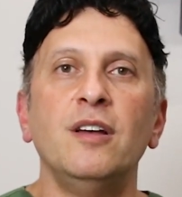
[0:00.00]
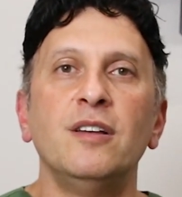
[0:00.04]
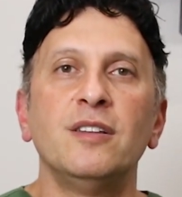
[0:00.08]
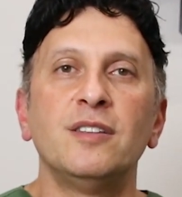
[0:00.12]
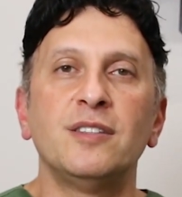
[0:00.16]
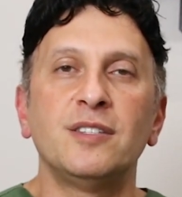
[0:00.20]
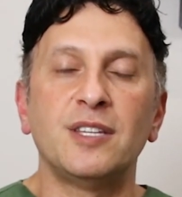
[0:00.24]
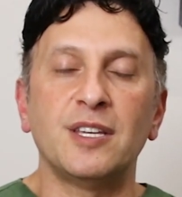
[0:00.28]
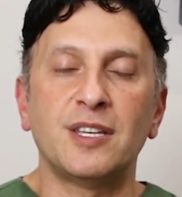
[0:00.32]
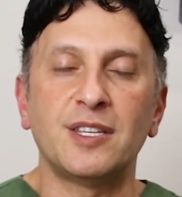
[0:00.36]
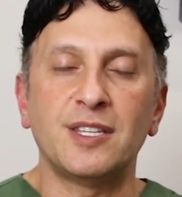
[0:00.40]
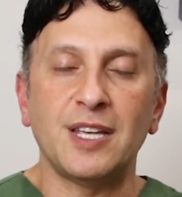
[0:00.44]

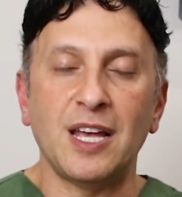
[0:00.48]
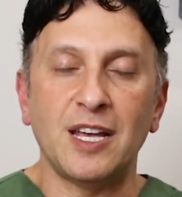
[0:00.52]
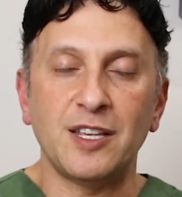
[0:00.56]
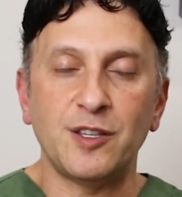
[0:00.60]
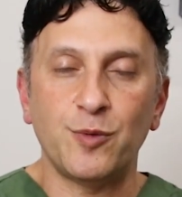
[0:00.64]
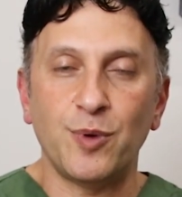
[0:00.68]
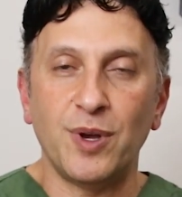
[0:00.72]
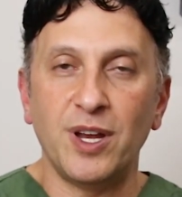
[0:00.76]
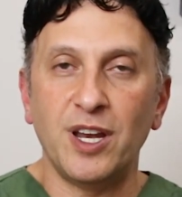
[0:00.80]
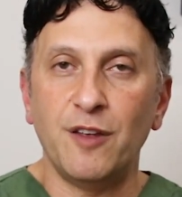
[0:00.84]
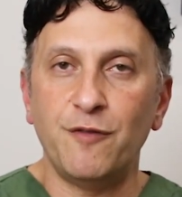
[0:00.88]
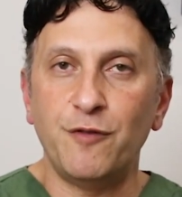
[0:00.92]

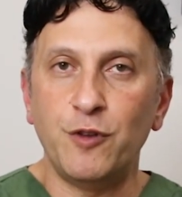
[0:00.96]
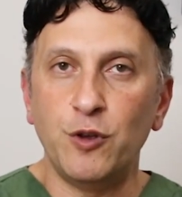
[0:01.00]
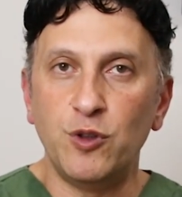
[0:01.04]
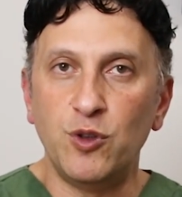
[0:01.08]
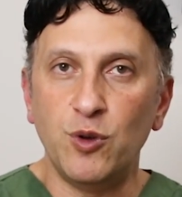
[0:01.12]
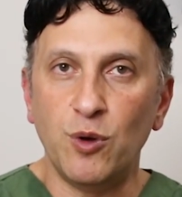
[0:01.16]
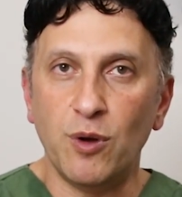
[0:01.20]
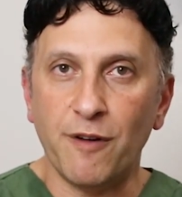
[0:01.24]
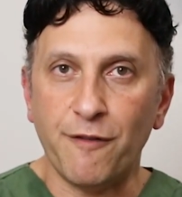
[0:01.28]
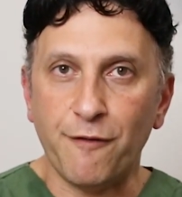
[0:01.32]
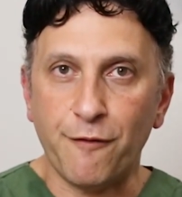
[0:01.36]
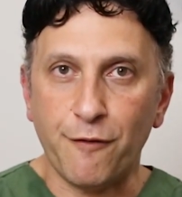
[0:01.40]
success rate if you
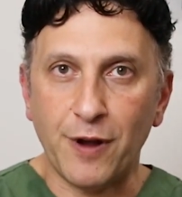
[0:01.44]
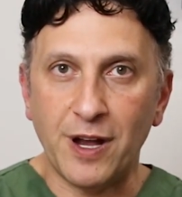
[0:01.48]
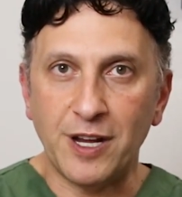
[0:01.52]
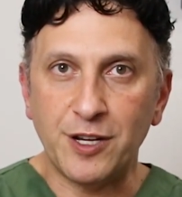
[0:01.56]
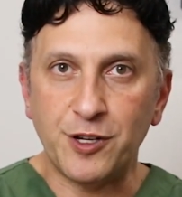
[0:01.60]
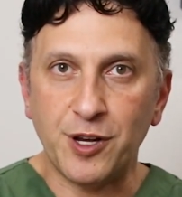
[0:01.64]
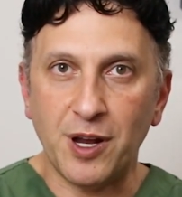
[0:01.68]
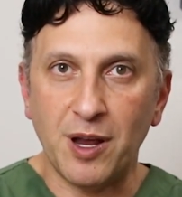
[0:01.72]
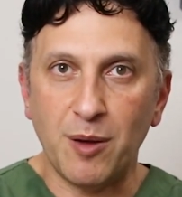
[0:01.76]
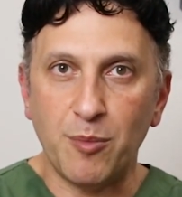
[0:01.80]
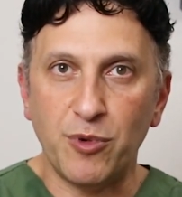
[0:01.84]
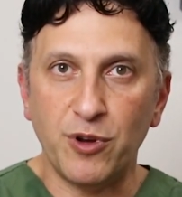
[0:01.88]
do a
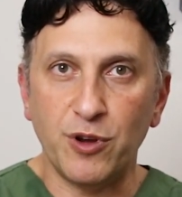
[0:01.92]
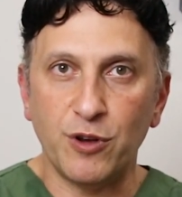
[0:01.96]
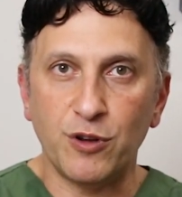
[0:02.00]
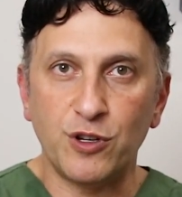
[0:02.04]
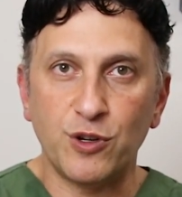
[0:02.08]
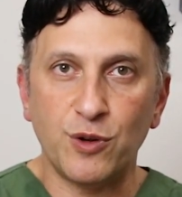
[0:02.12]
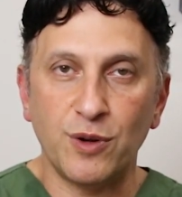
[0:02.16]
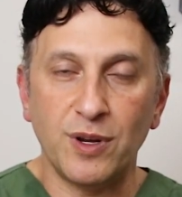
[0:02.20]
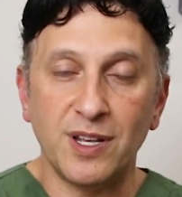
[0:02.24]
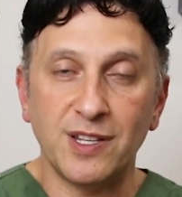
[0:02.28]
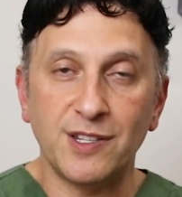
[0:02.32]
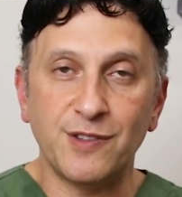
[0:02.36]
fresh embryo
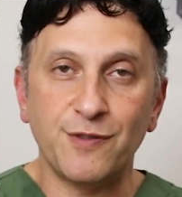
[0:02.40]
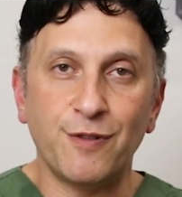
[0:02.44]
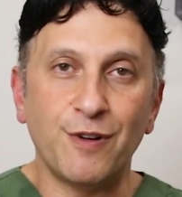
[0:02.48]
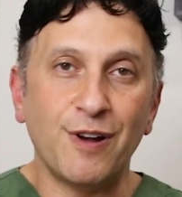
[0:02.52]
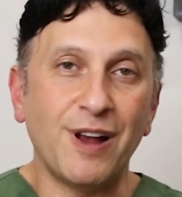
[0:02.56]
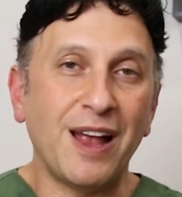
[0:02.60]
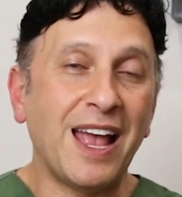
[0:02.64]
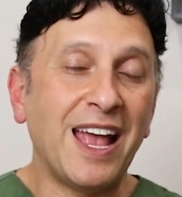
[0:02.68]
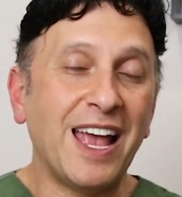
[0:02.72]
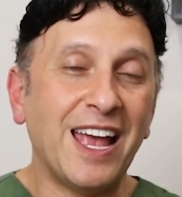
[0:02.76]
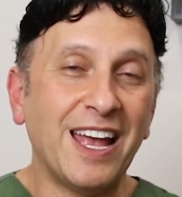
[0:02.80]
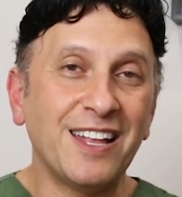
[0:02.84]

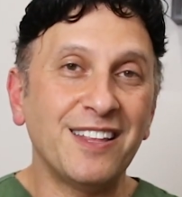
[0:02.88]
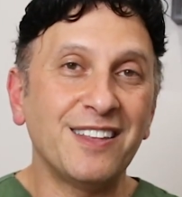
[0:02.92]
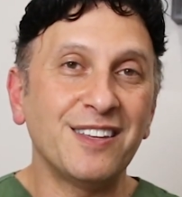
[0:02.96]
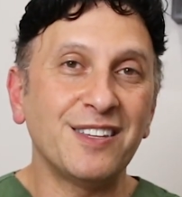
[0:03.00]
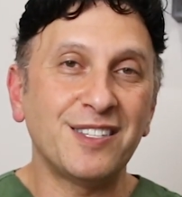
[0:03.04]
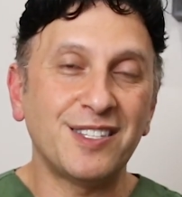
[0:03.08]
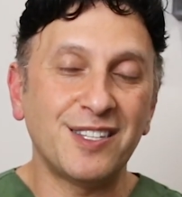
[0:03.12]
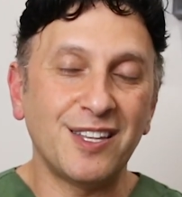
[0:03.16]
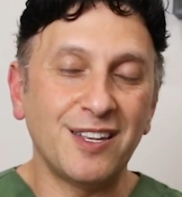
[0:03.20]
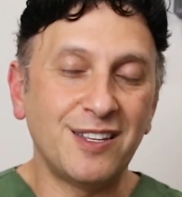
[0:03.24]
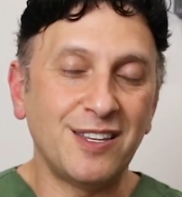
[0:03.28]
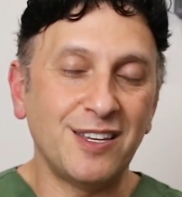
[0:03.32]
transfer and a
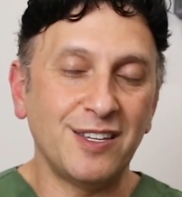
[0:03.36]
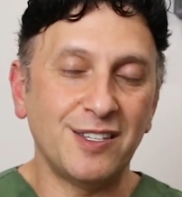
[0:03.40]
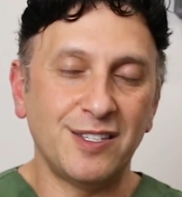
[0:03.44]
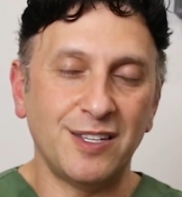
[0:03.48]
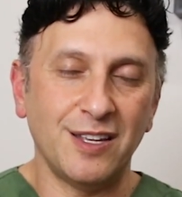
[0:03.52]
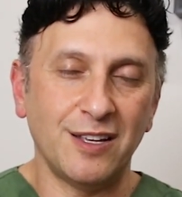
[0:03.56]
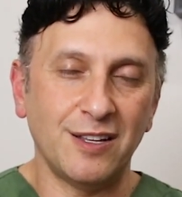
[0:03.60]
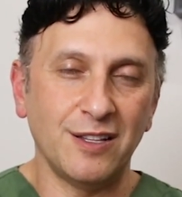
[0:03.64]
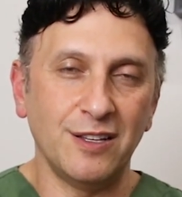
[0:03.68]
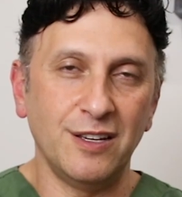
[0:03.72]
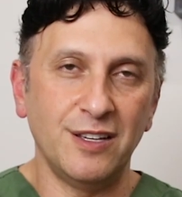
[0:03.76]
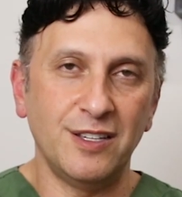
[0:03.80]

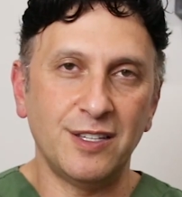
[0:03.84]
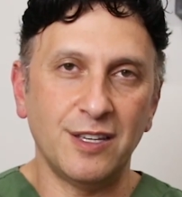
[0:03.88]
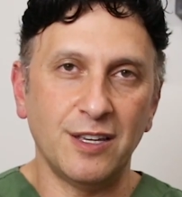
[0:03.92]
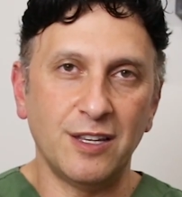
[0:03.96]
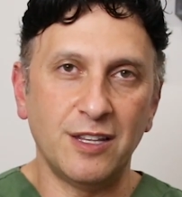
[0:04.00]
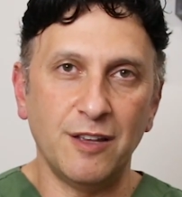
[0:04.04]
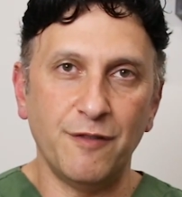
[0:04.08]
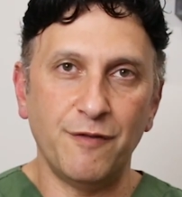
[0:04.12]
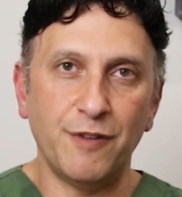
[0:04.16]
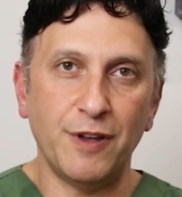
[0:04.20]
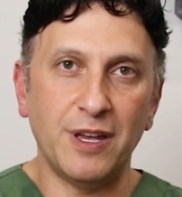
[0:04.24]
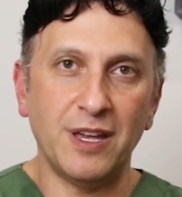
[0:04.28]
statistically
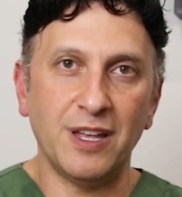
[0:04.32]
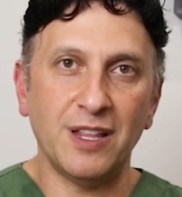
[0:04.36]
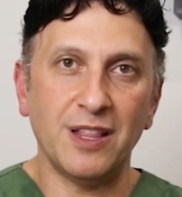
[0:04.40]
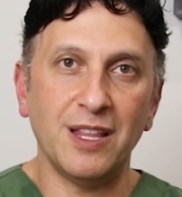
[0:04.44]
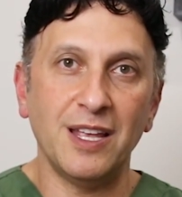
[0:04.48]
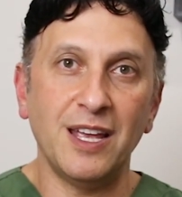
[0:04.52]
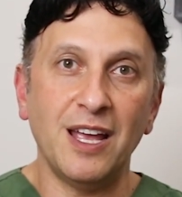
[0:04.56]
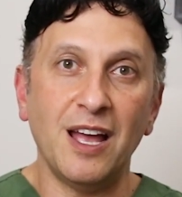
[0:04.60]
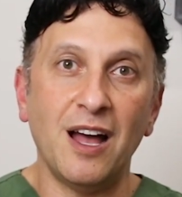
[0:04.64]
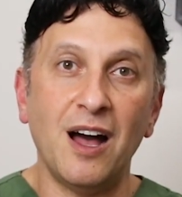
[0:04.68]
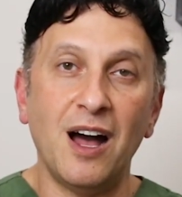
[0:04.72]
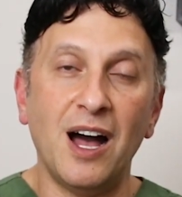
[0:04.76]

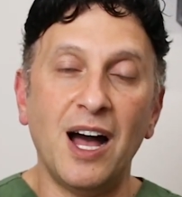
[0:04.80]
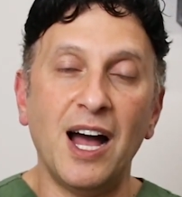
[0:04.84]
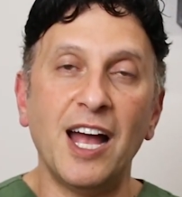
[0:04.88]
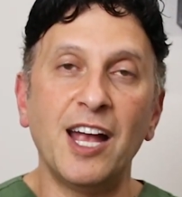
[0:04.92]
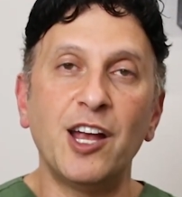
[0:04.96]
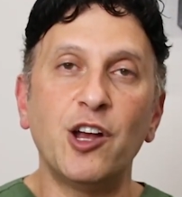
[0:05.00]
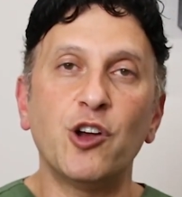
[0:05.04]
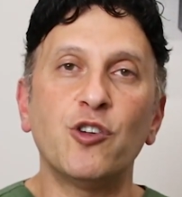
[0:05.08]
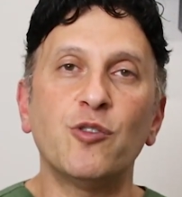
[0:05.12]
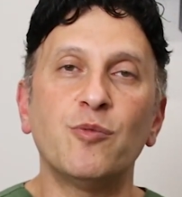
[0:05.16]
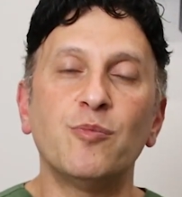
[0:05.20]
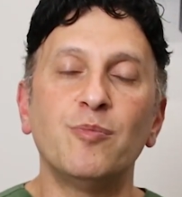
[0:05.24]
significantly
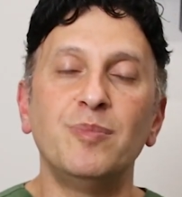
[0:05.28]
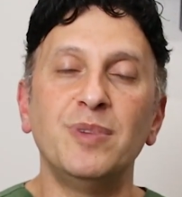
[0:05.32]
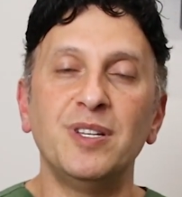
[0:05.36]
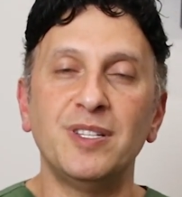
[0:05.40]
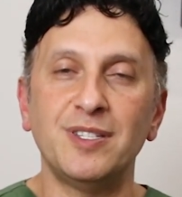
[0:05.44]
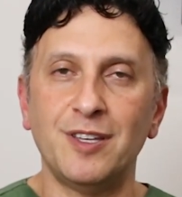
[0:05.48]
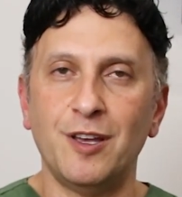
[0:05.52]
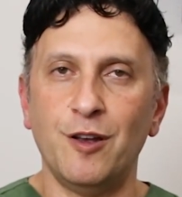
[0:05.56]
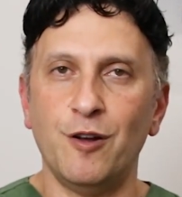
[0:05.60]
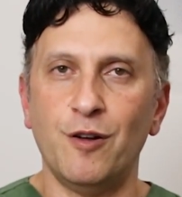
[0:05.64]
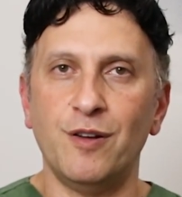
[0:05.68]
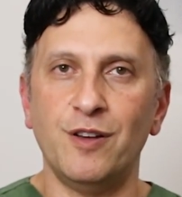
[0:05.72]
higher
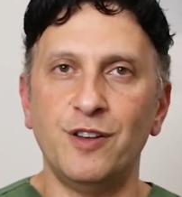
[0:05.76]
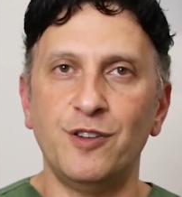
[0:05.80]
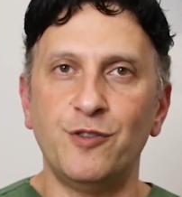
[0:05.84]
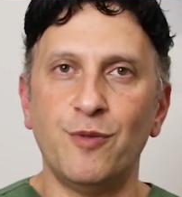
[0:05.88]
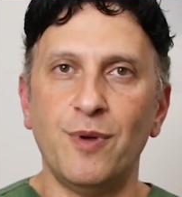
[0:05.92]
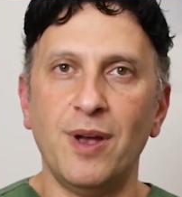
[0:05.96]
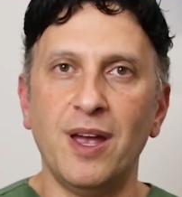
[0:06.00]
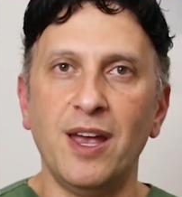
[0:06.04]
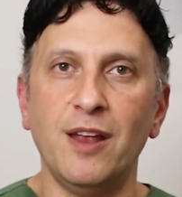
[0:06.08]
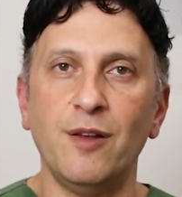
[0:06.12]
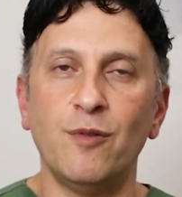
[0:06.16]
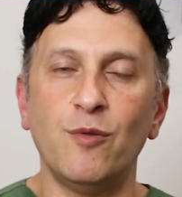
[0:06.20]
miscarriage
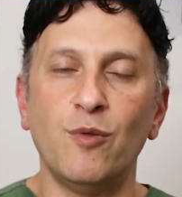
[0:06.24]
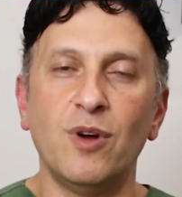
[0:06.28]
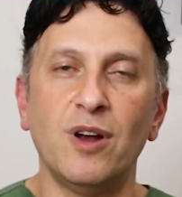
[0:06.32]
rate.